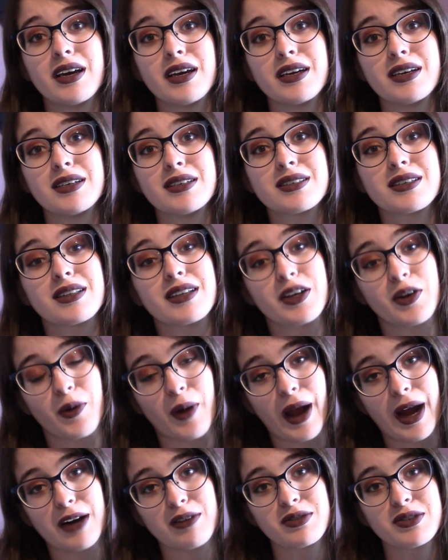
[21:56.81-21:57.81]
is the
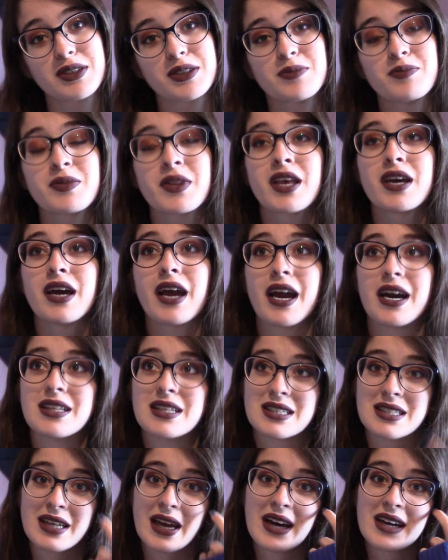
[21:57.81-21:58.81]
graphs and
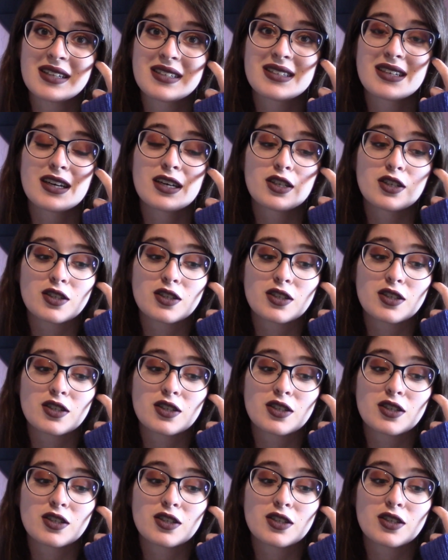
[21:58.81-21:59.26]
the stats.